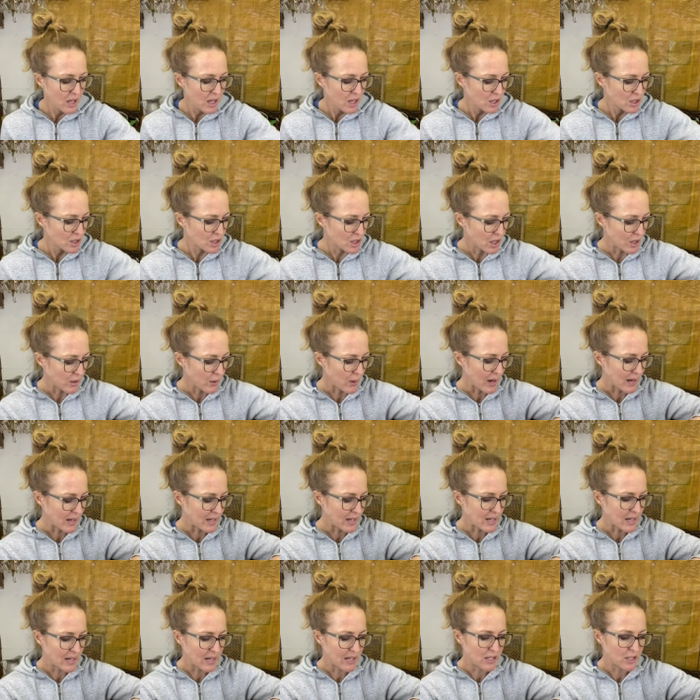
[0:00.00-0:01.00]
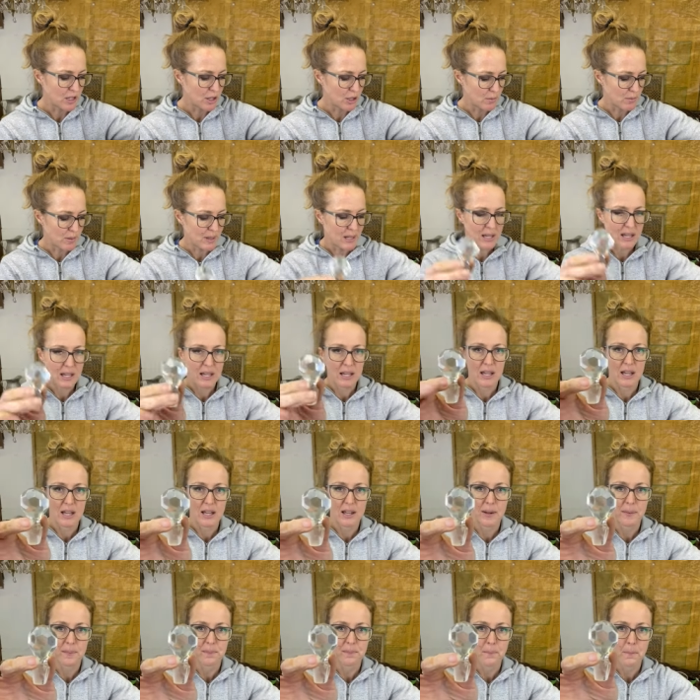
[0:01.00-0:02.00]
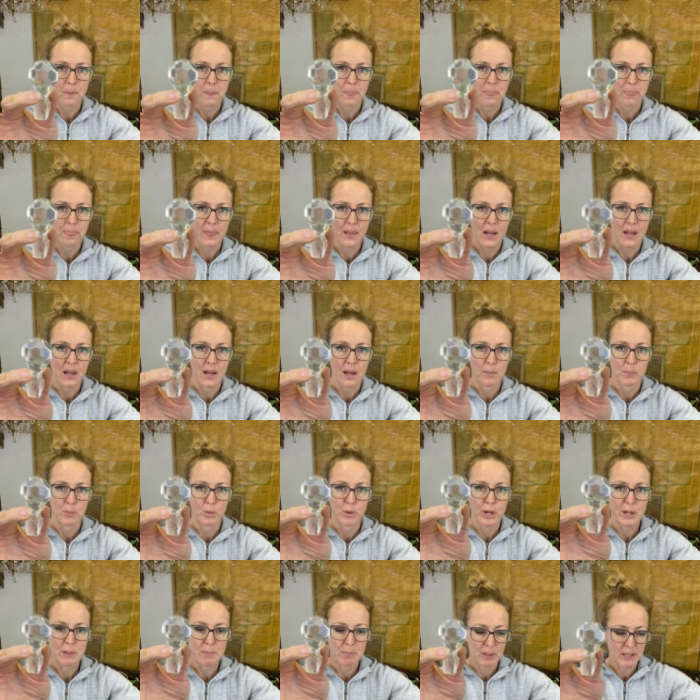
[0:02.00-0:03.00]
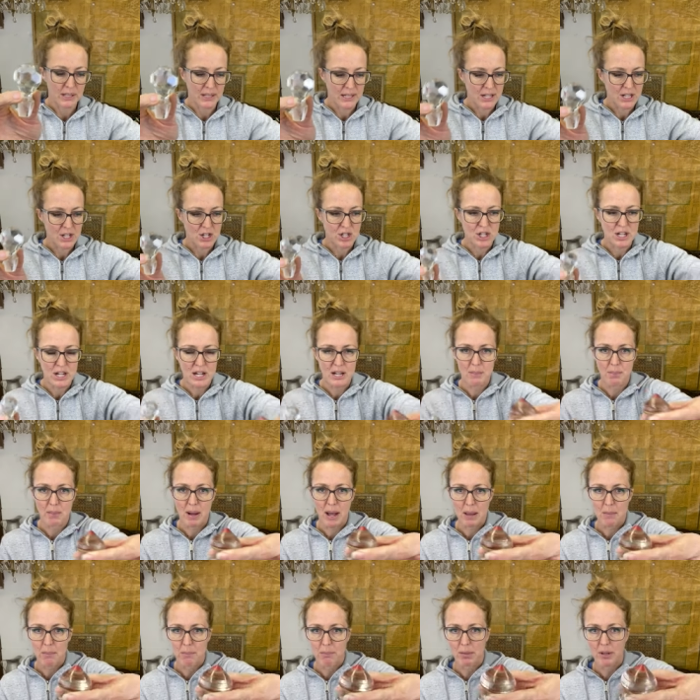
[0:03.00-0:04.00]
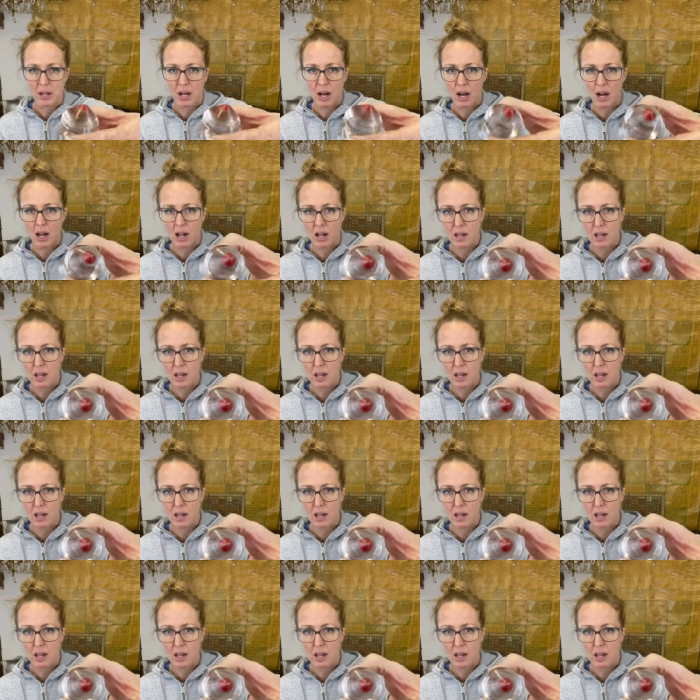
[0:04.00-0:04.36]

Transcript: so I need to be um, replenishing my block